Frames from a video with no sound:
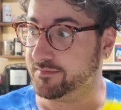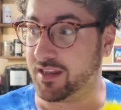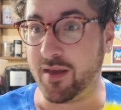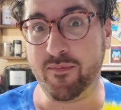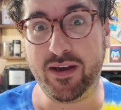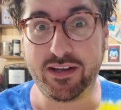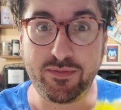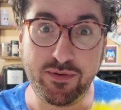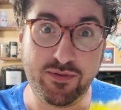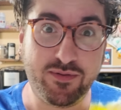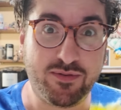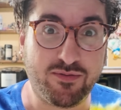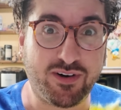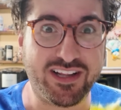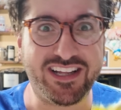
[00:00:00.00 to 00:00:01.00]
it makes me,
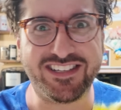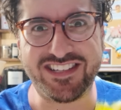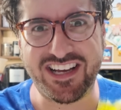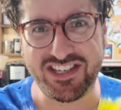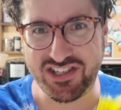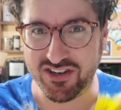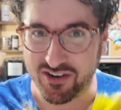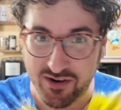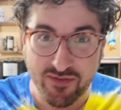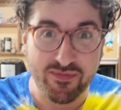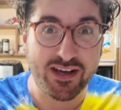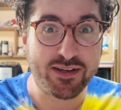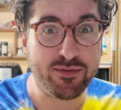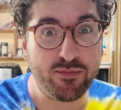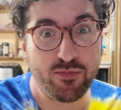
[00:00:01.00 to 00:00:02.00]
what is that joke?
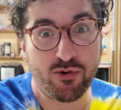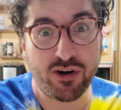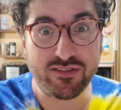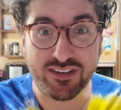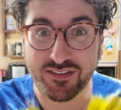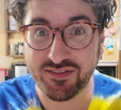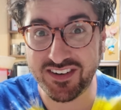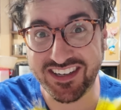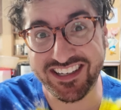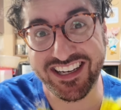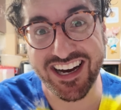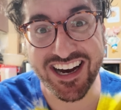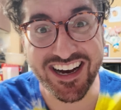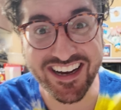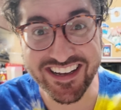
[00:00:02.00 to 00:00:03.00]
Makes me more of a fun
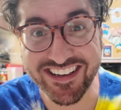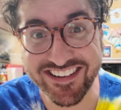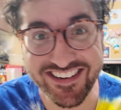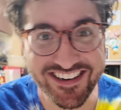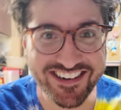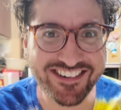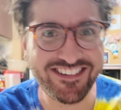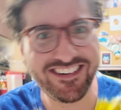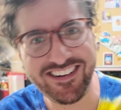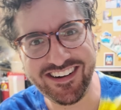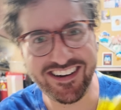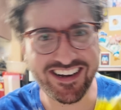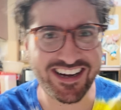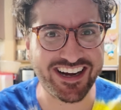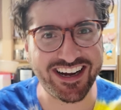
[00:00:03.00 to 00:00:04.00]
guy, you know?
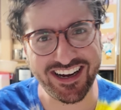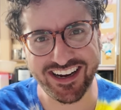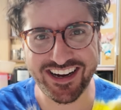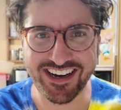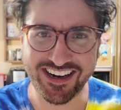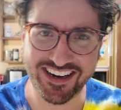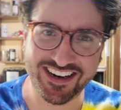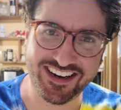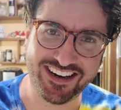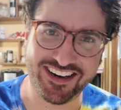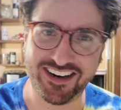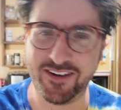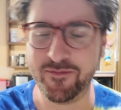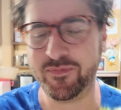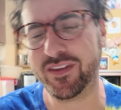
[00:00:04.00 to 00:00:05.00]

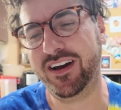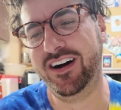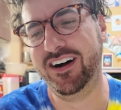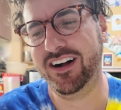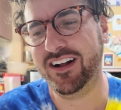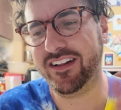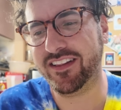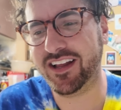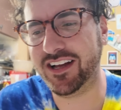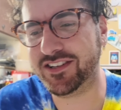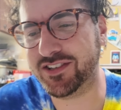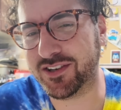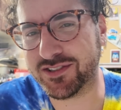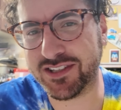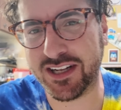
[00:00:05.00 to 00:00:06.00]
That
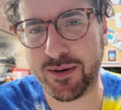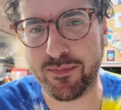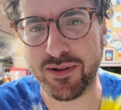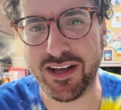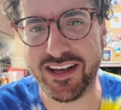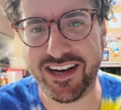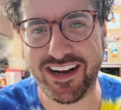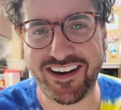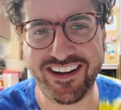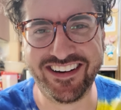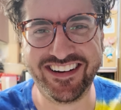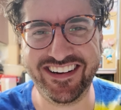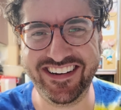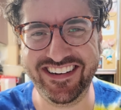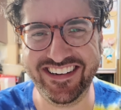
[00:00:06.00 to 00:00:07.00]
joke's kind of played out.
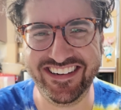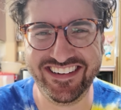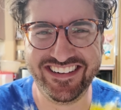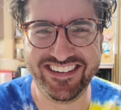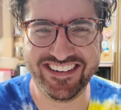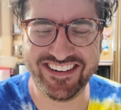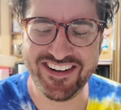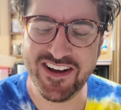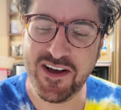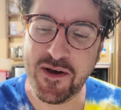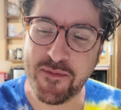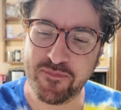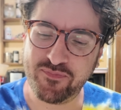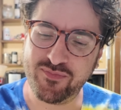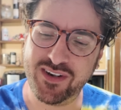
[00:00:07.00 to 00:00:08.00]

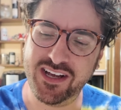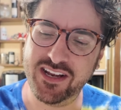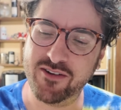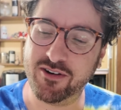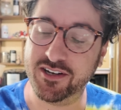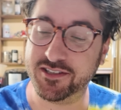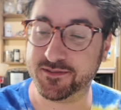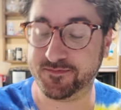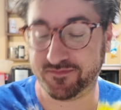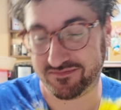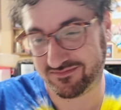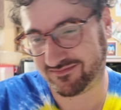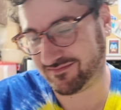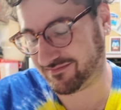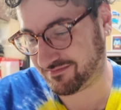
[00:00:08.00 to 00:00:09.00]
But anyways,
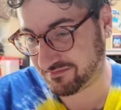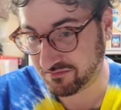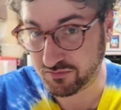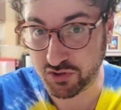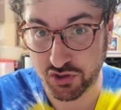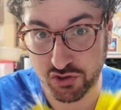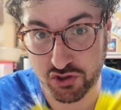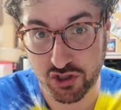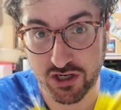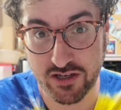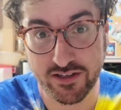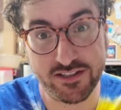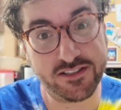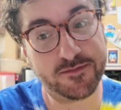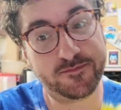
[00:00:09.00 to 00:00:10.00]
would you try
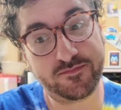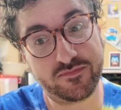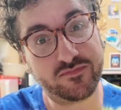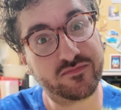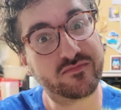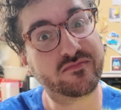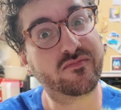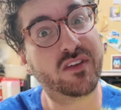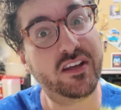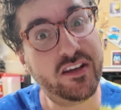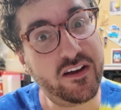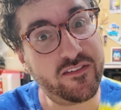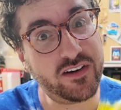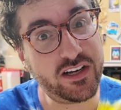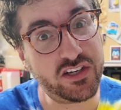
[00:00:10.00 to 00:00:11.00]
this?
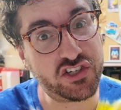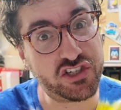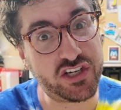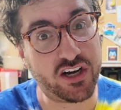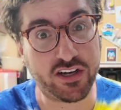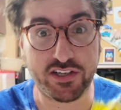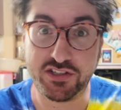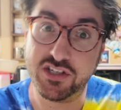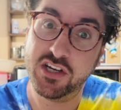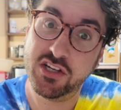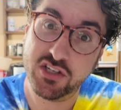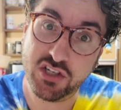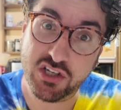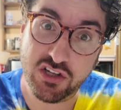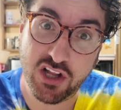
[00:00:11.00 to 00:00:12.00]
You ever eaten shiitakes?
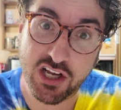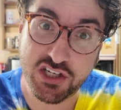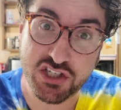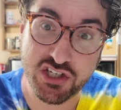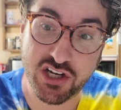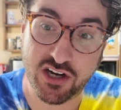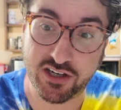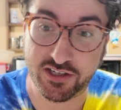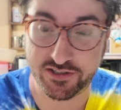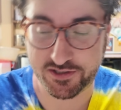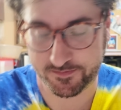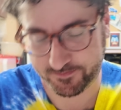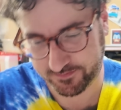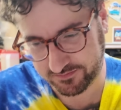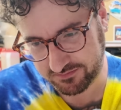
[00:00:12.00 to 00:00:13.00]
Do you like
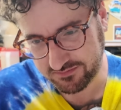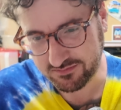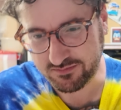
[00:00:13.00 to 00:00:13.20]
shiitakes?